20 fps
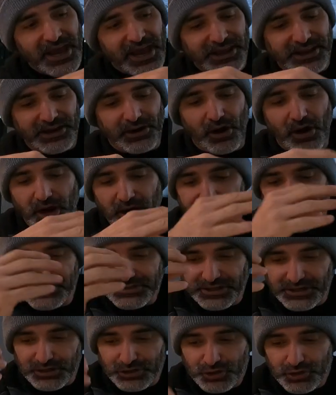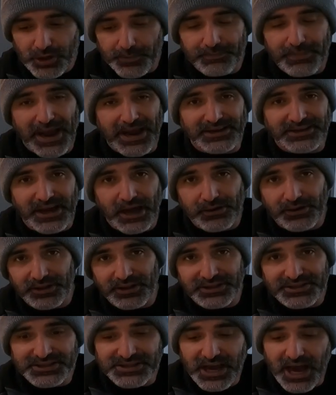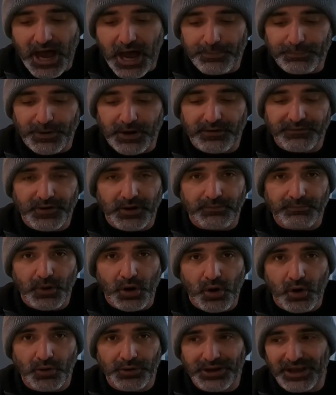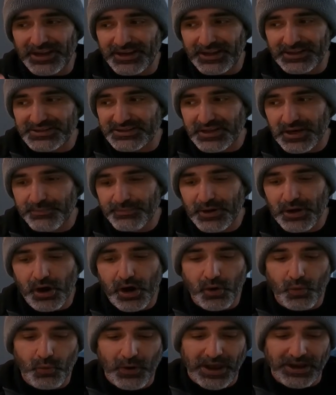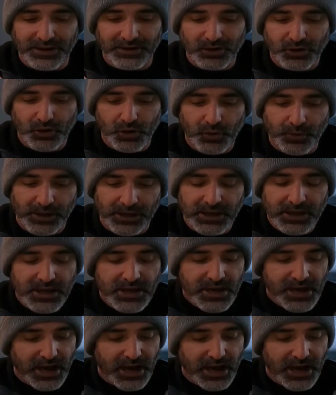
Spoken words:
and then all of it's going to drip back down on the top of your mold, and it's going to be all wet and gooey.